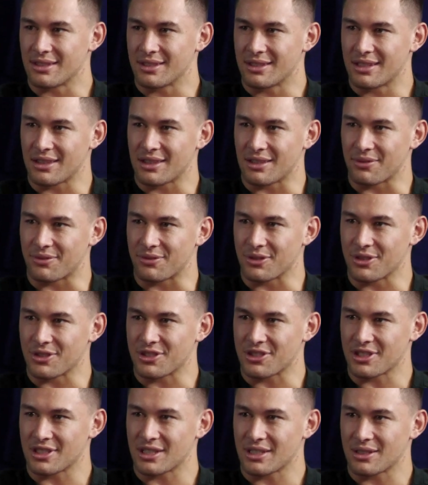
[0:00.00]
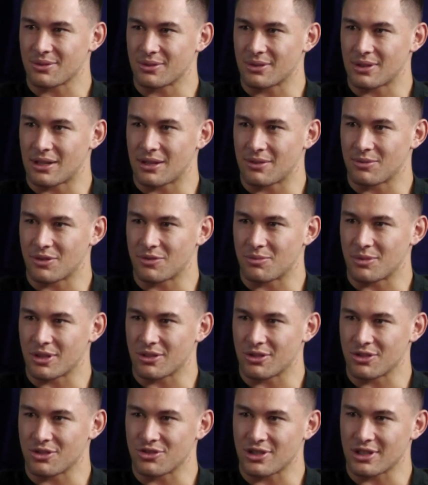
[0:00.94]
So I did that the first year, with
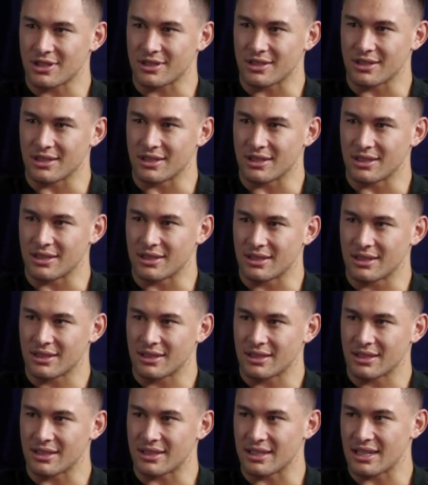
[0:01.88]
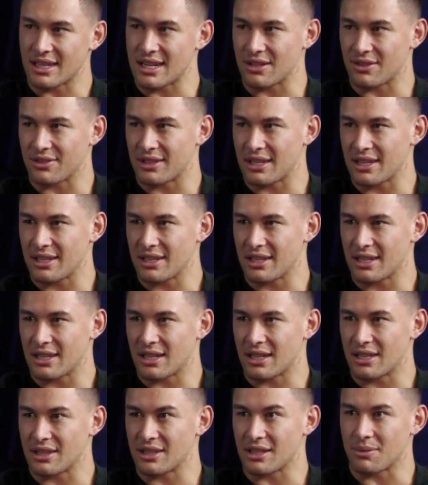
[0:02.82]
my contract. And then at the end of that
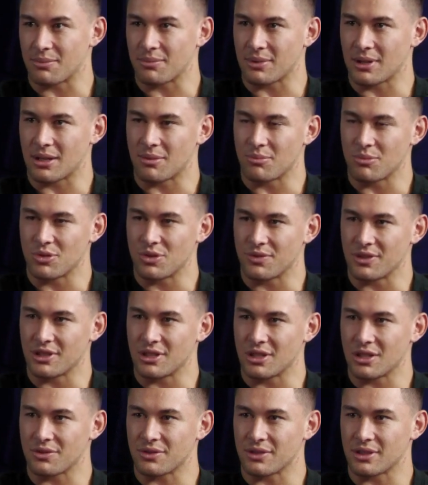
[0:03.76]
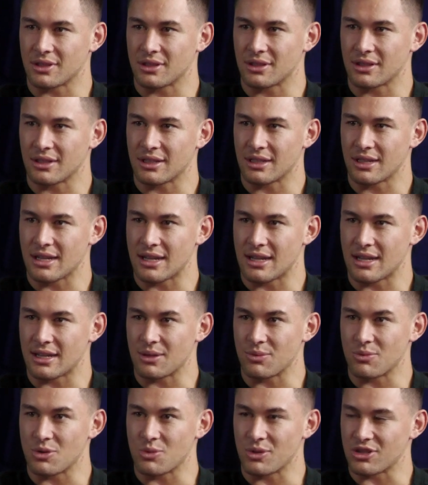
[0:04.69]
year, I ended up, moving over
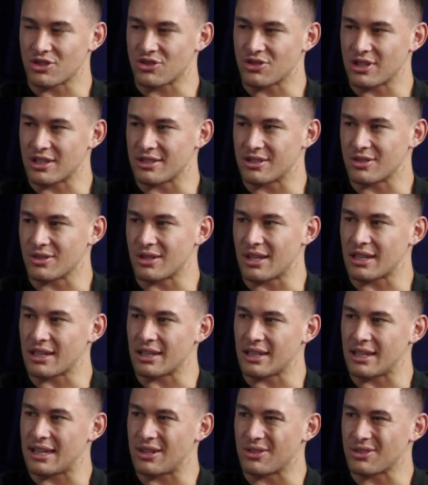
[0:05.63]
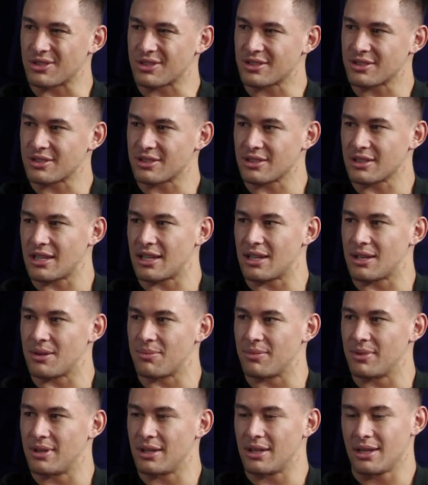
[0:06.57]
and then we went straight into like a house,
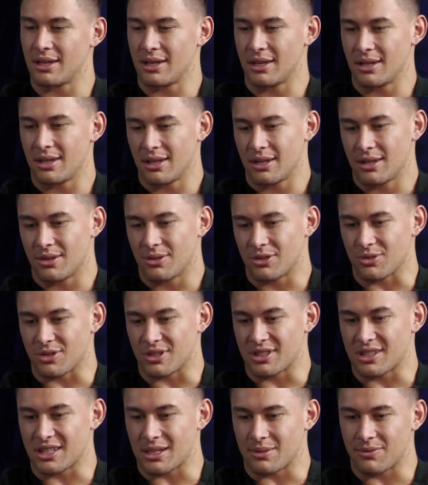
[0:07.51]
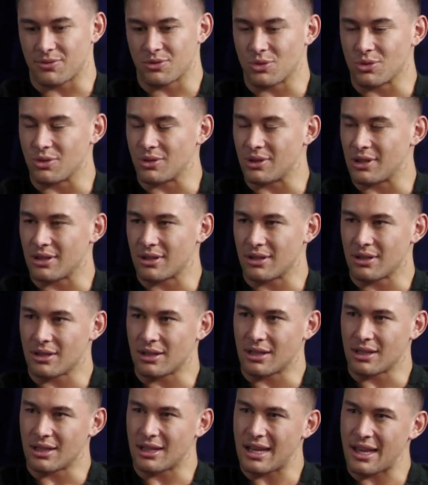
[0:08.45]
which was set up for,
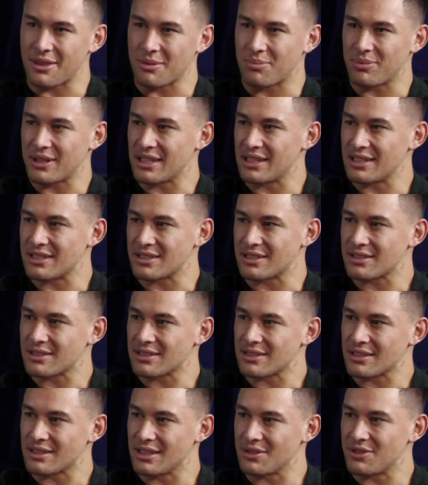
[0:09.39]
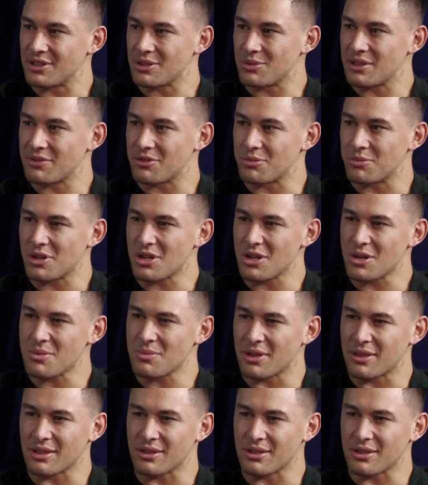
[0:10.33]
uh, other players mm. living away from home.